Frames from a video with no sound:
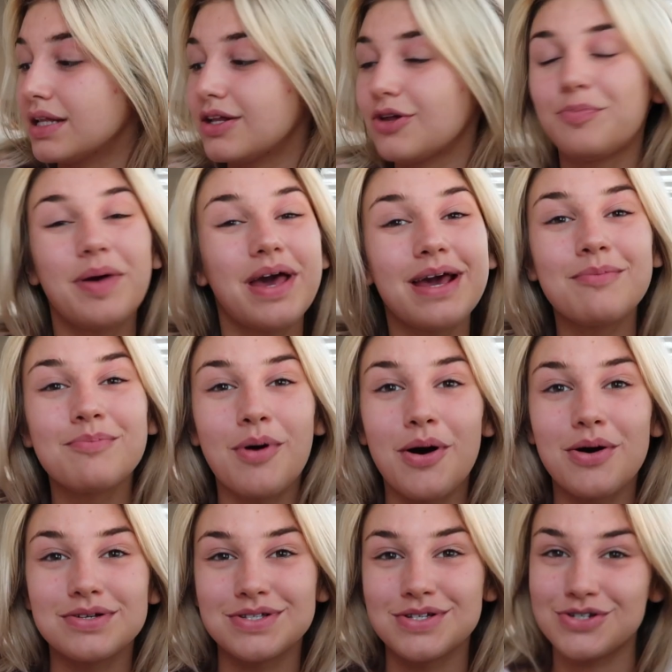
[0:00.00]
A little pink
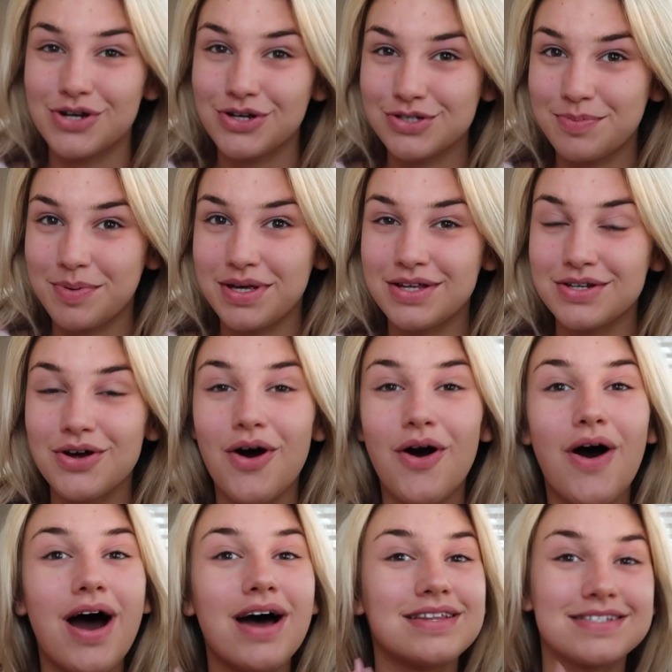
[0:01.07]
box that shows up at your
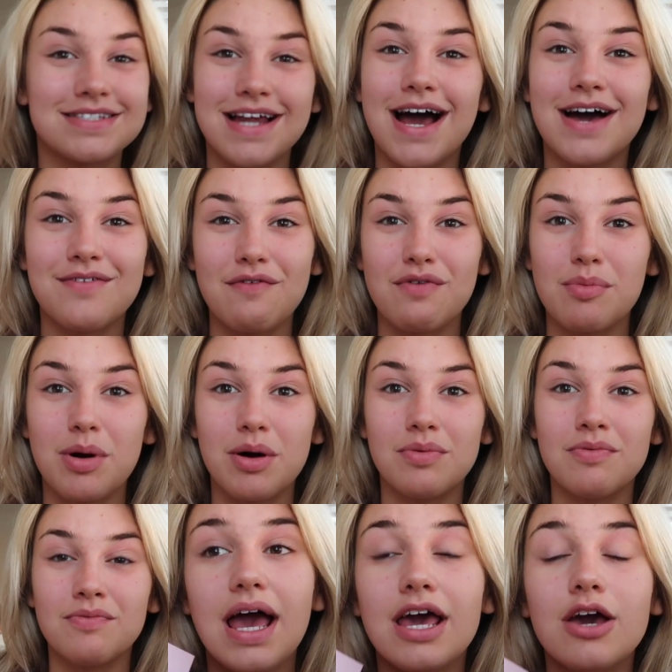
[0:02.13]
door at the start of every month.